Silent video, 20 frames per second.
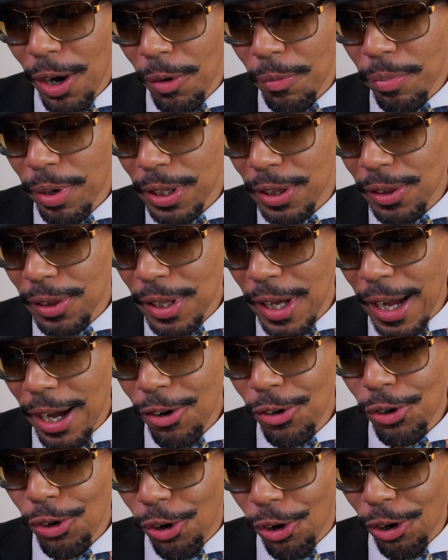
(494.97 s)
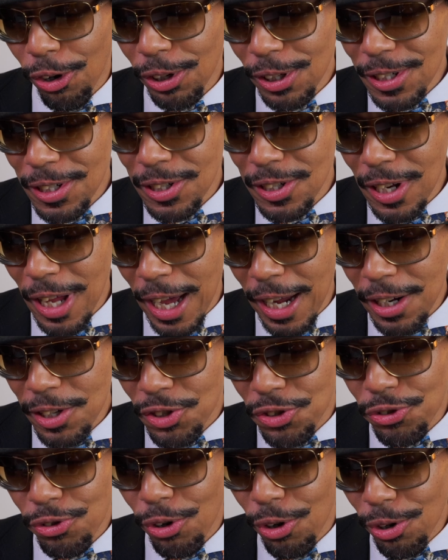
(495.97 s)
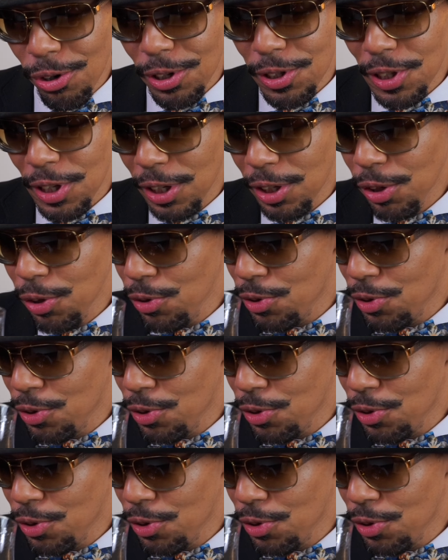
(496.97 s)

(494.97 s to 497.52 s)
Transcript: but the alcohol is not as strong as it used